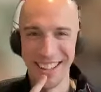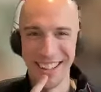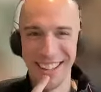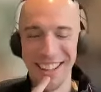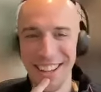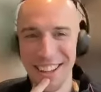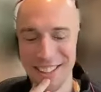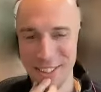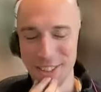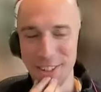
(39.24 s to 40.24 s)
It's
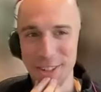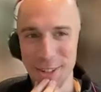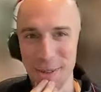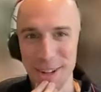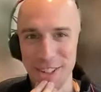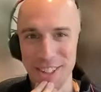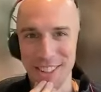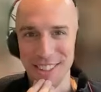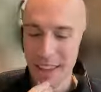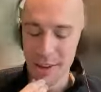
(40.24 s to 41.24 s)
a really good question.
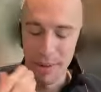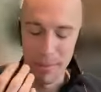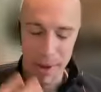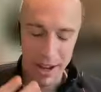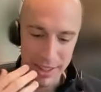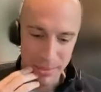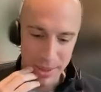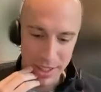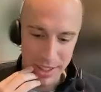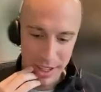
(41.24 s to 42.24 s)
And it reminds
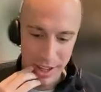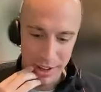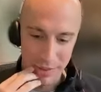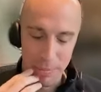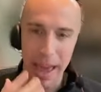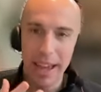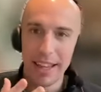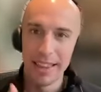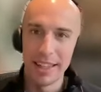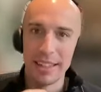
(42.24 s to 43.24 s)
me of back
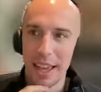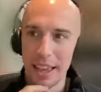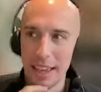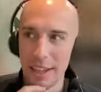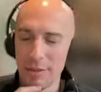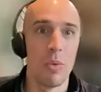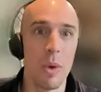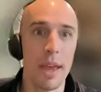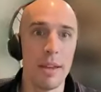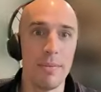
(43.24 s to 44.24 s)
in the day
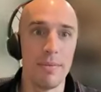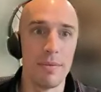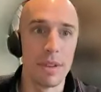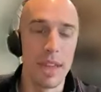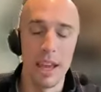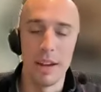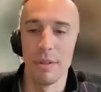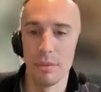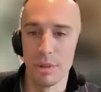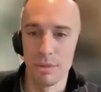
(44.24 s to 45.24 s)
when
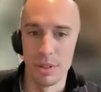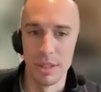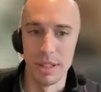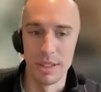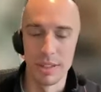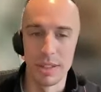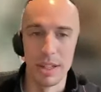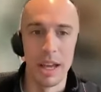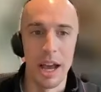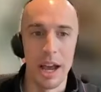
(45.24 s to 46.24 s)
Canva was released.
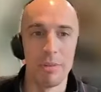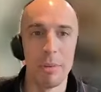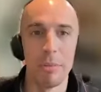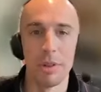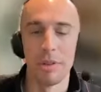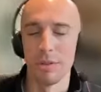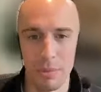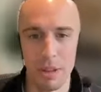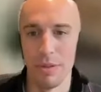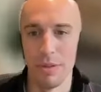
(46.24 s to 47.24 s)
I remember there were some
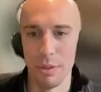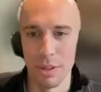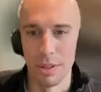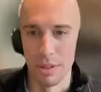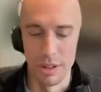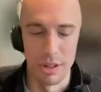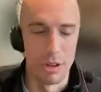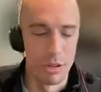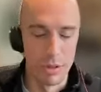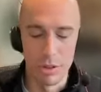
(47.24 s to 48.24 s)
influencers and
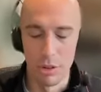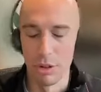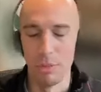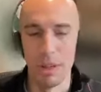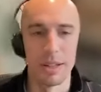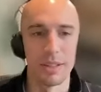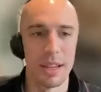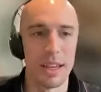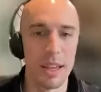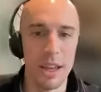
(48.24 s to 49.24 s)
all over social media saying,